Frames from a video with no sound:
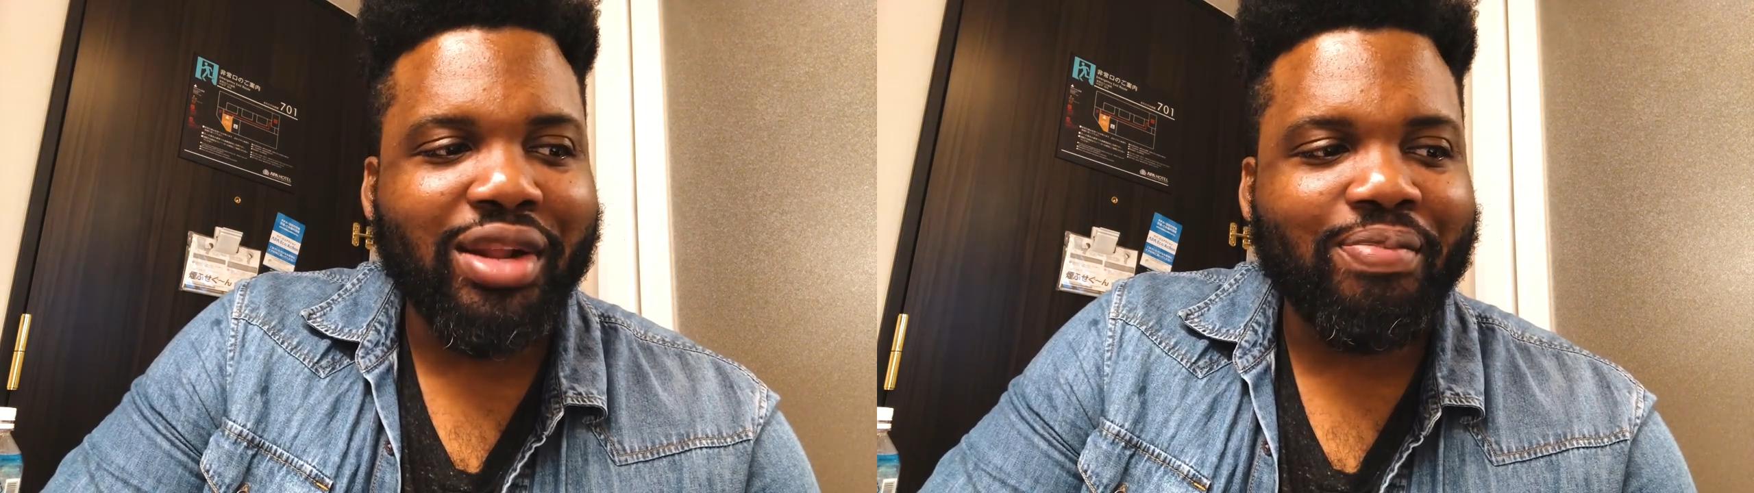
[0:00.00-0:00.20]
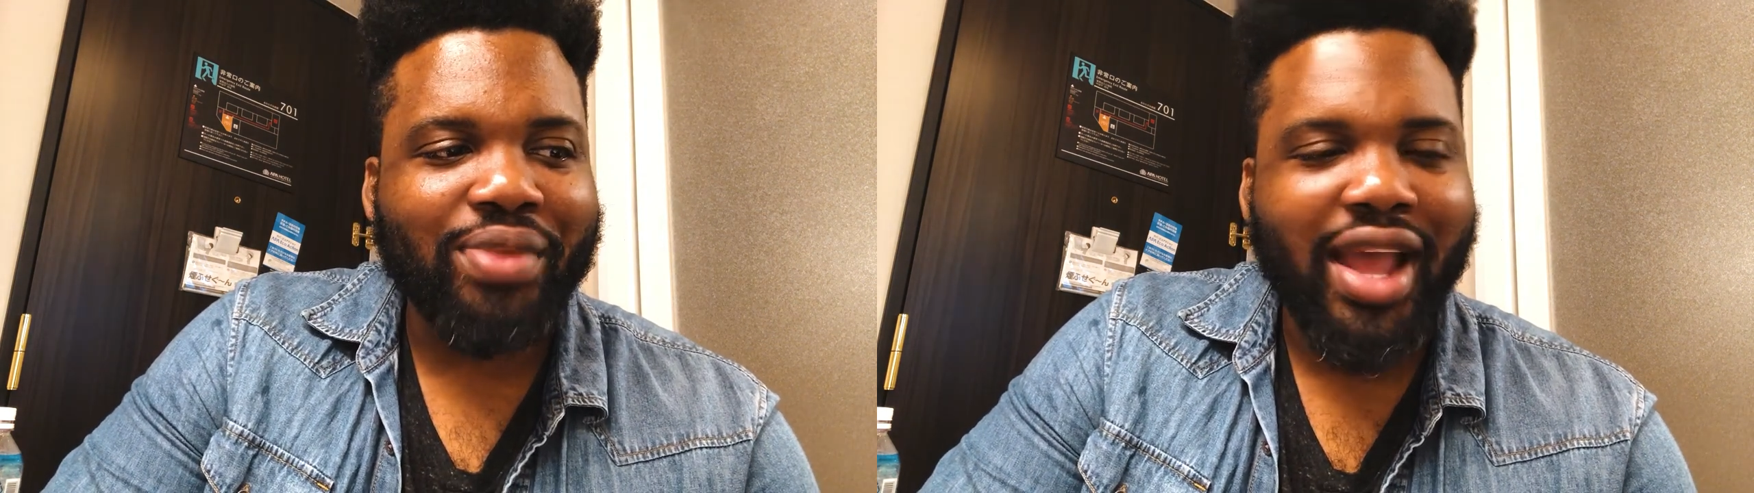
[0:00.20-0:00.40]

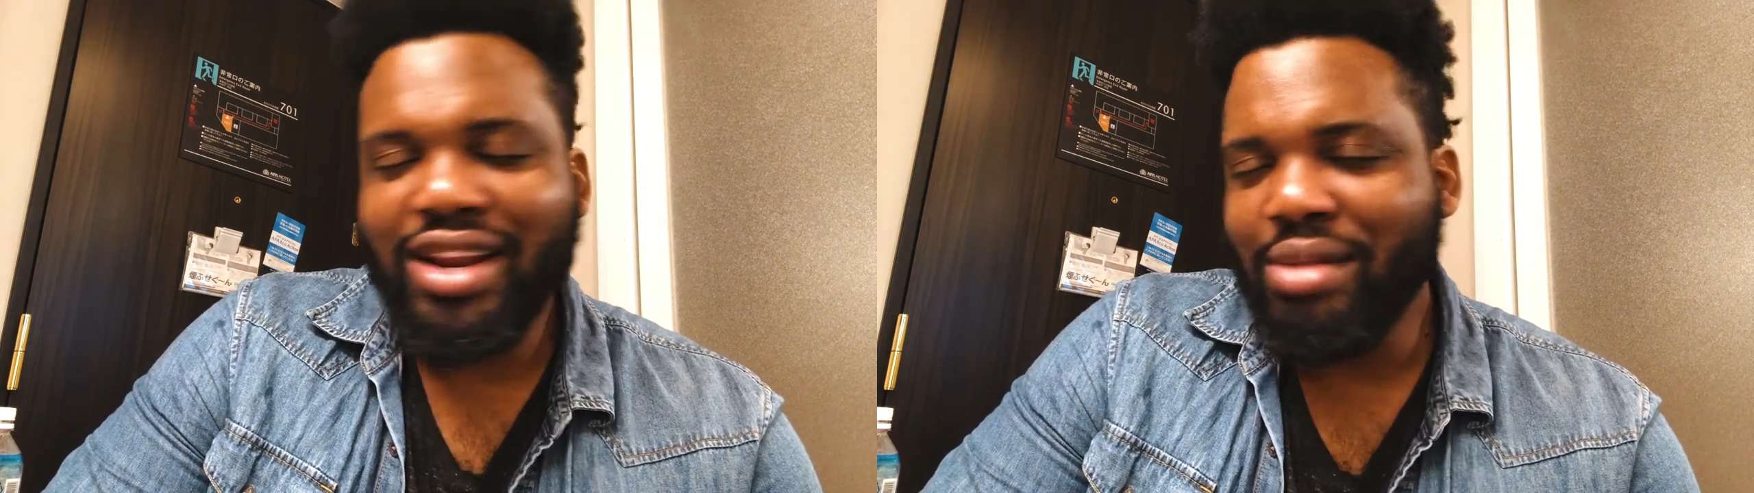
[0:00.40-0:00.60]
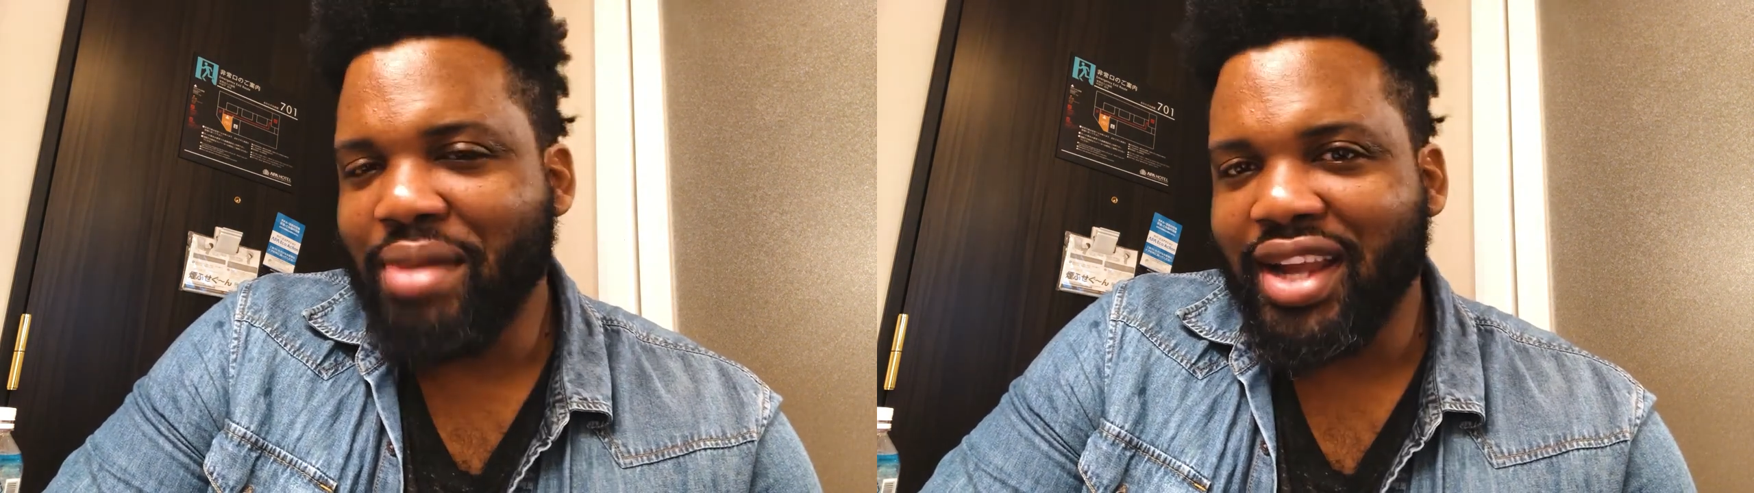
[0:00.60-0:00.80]
but
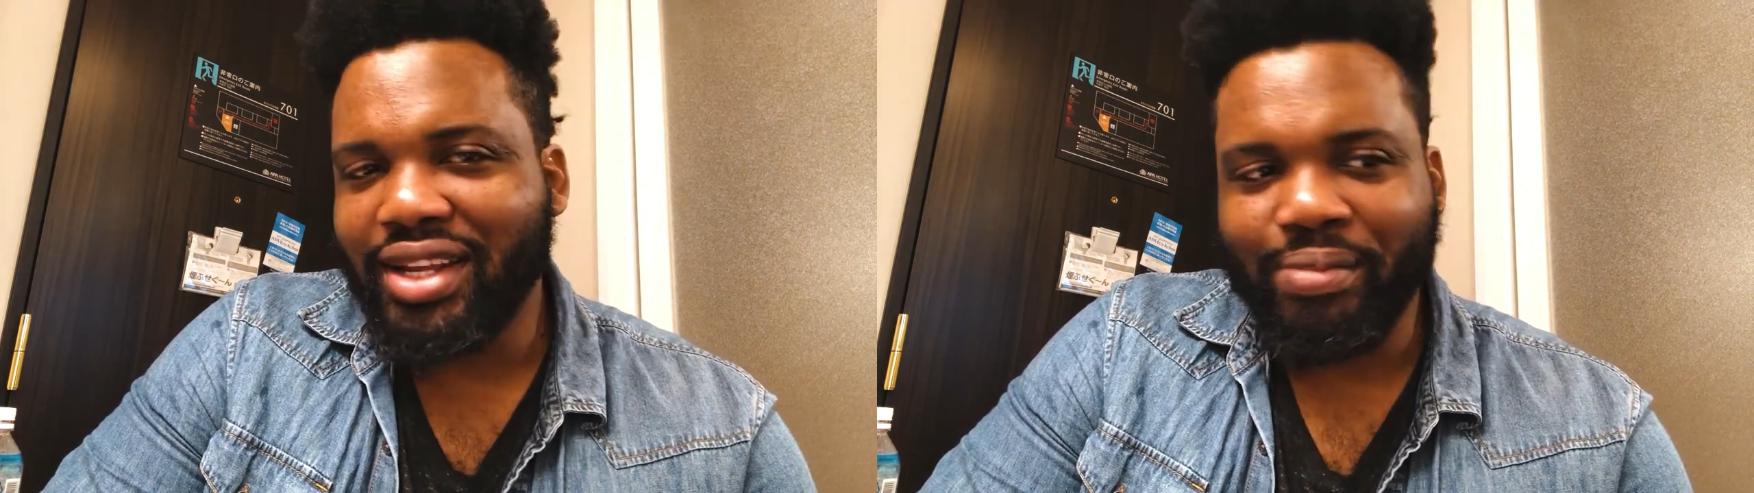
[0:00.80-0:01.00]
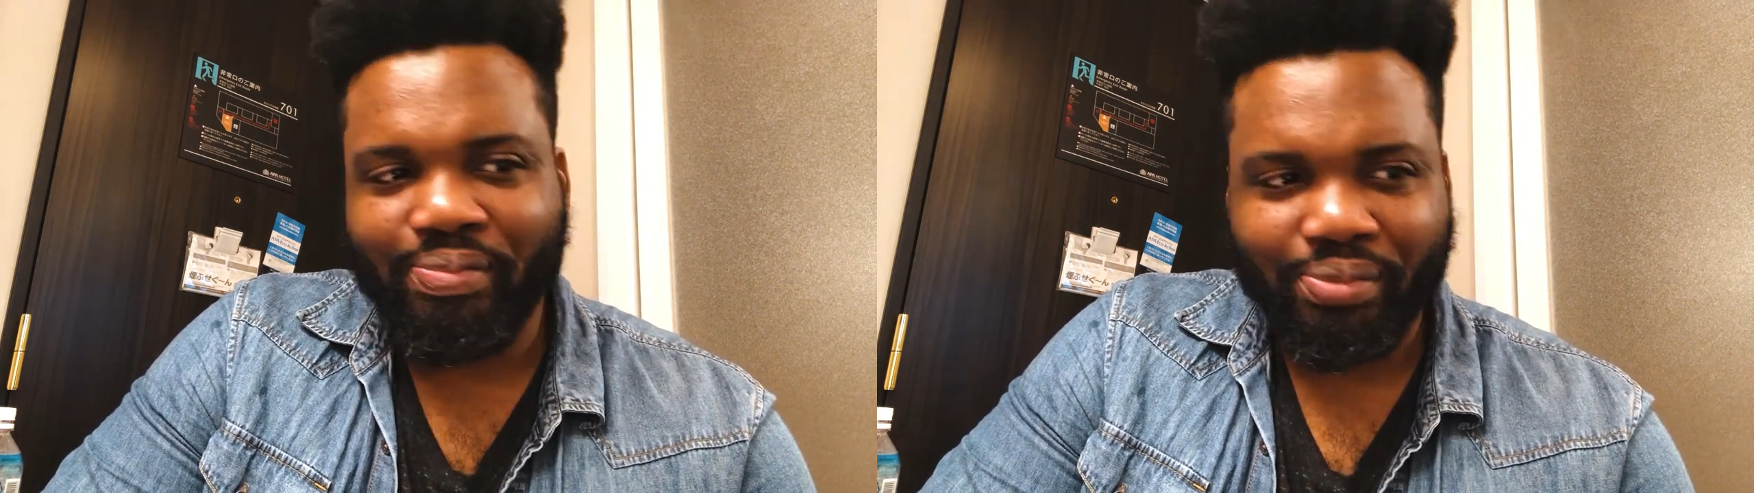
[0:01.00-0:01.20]
I didn't
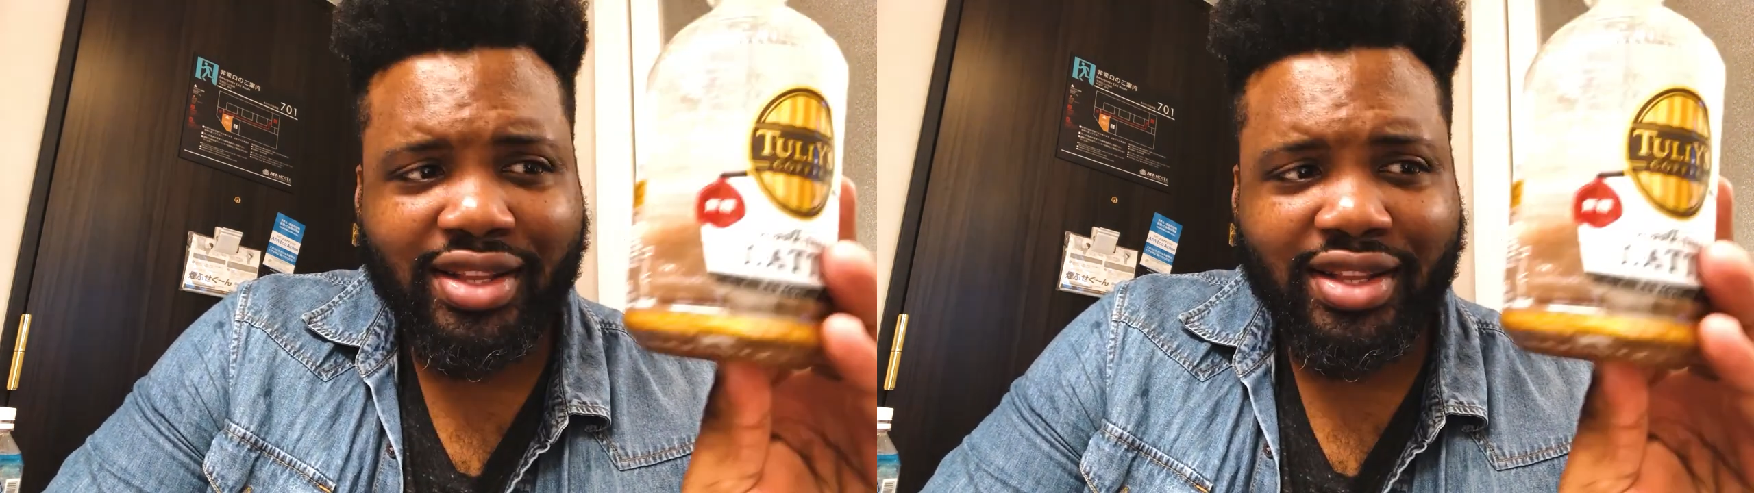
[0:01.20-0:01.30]
mind it.